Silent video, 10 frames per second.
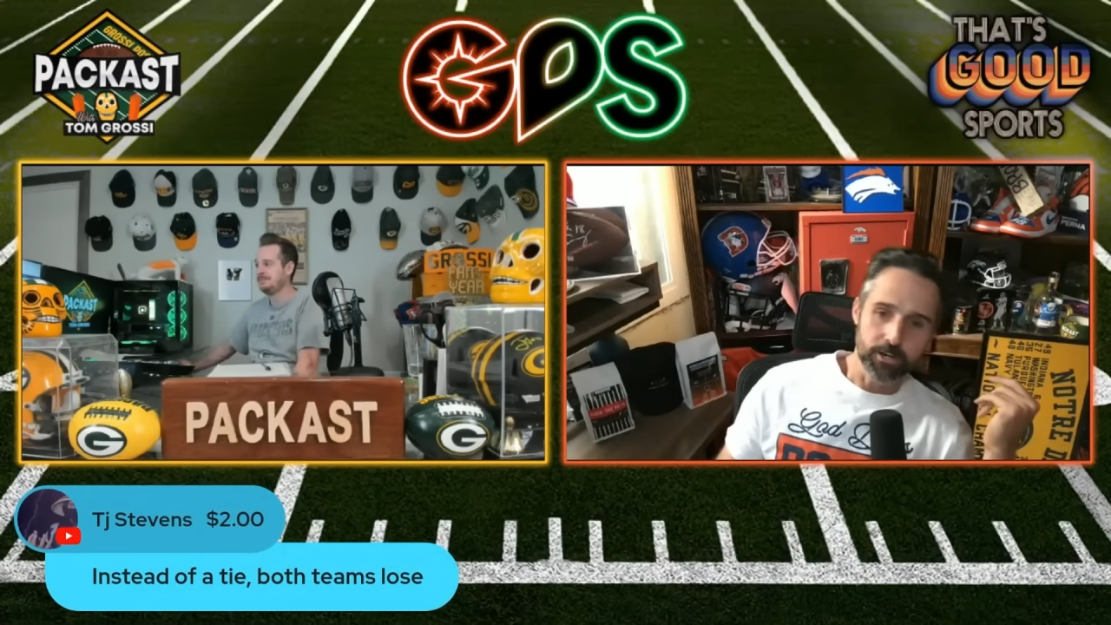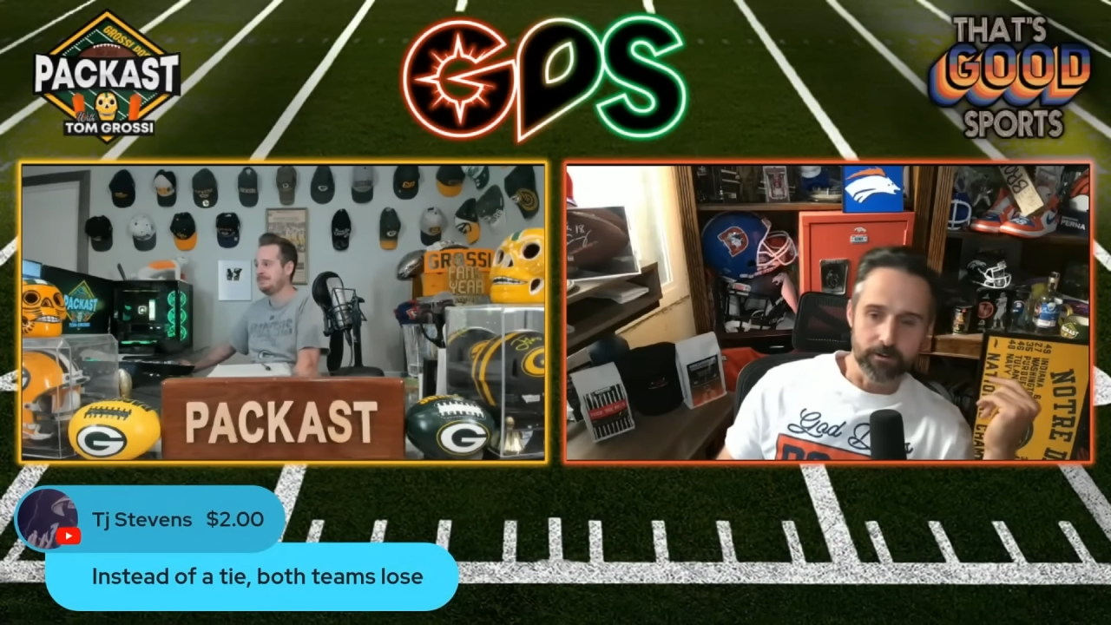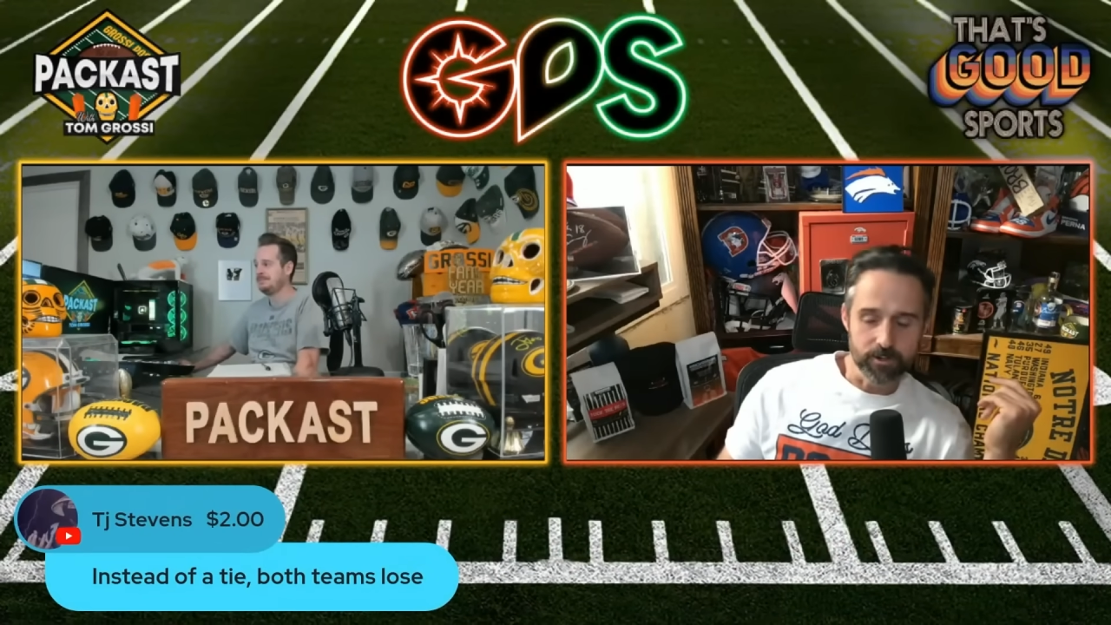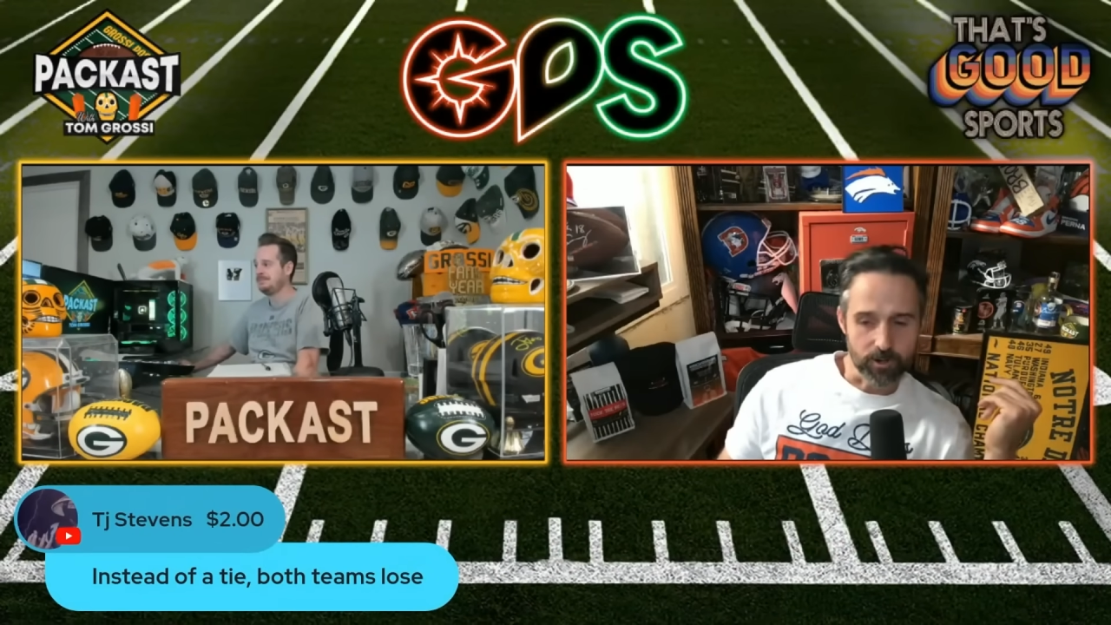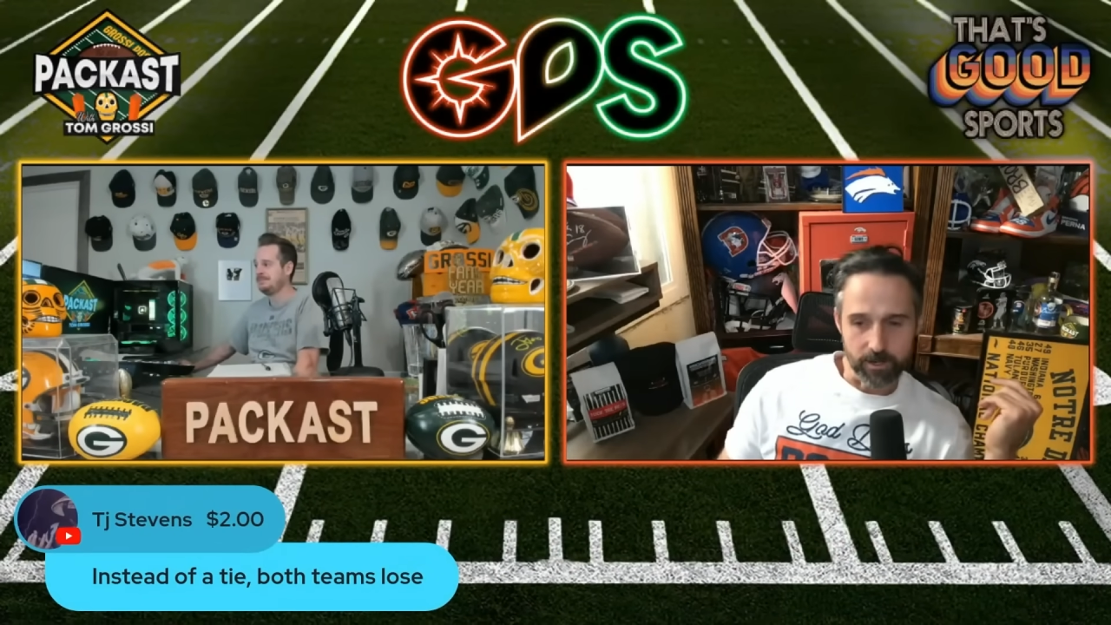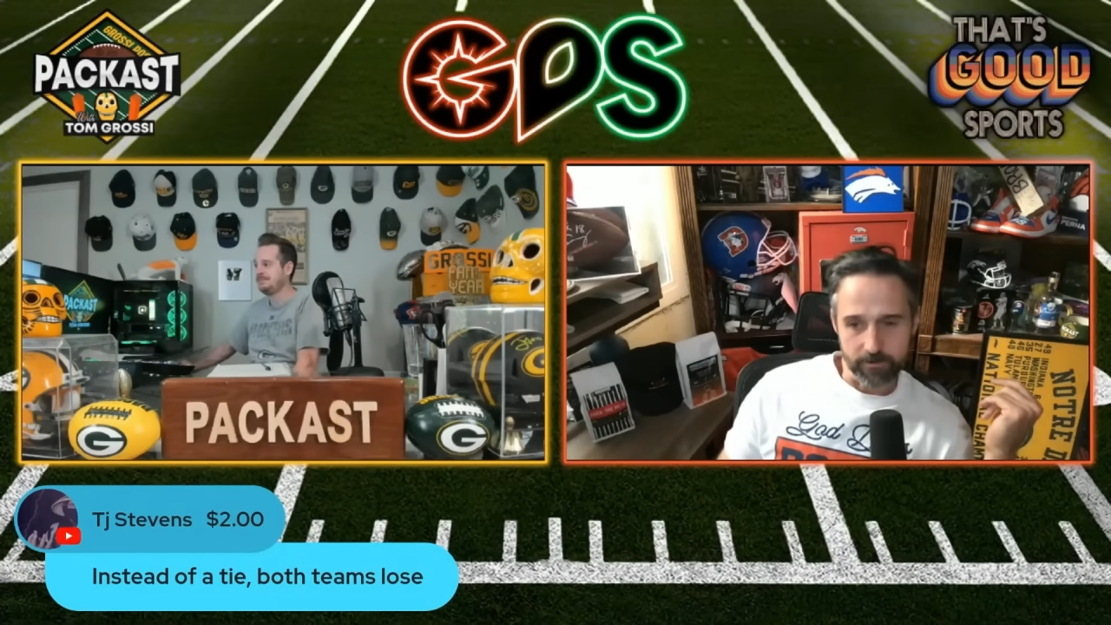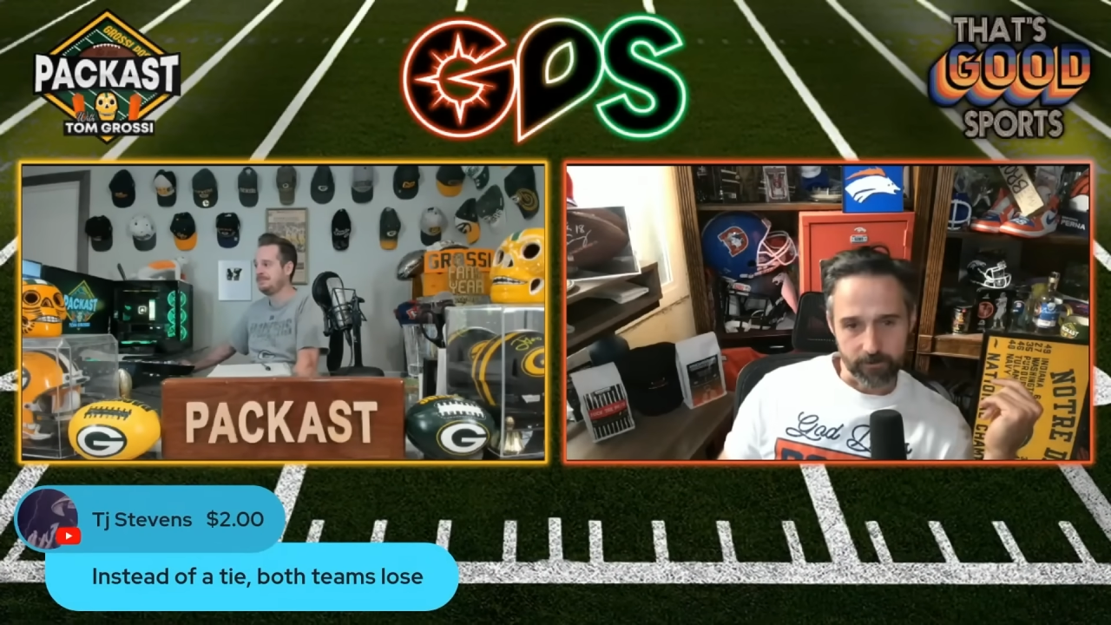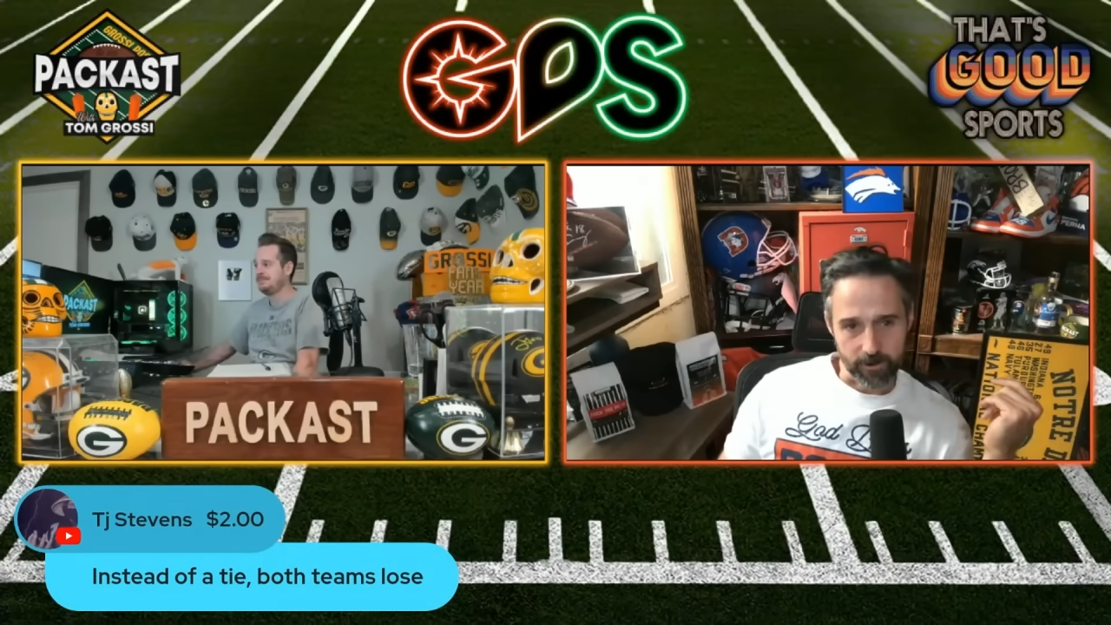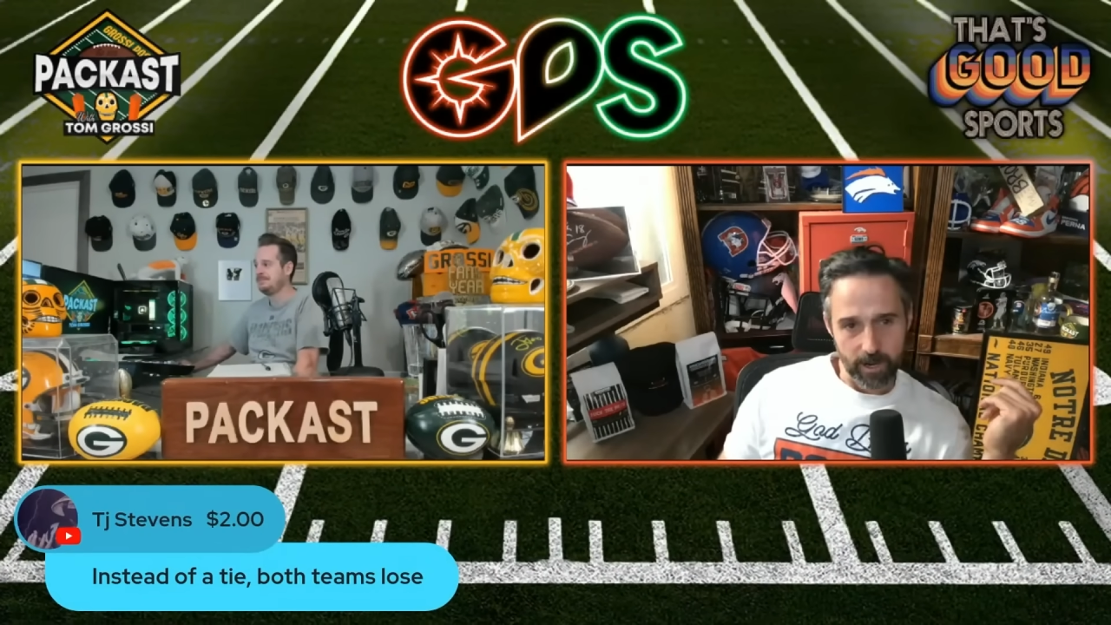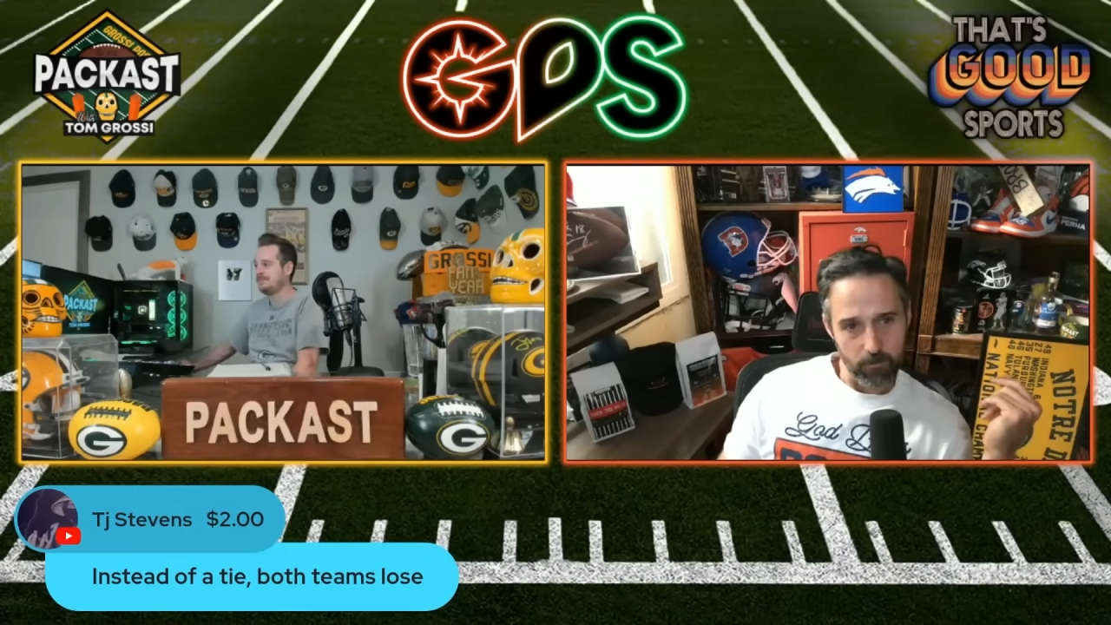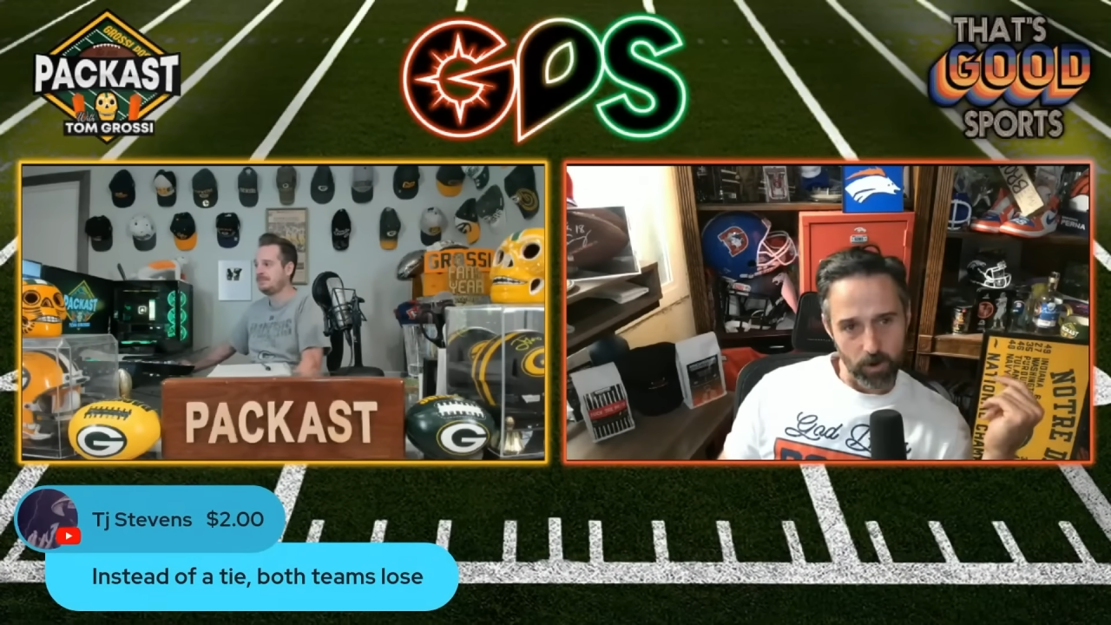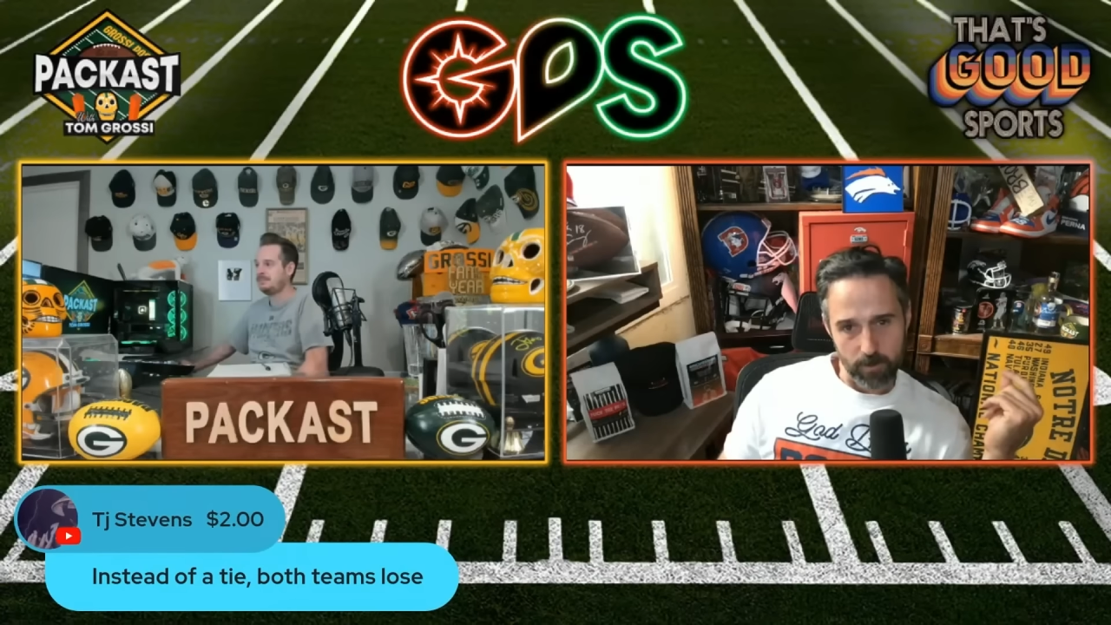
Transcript: should have traded for Cam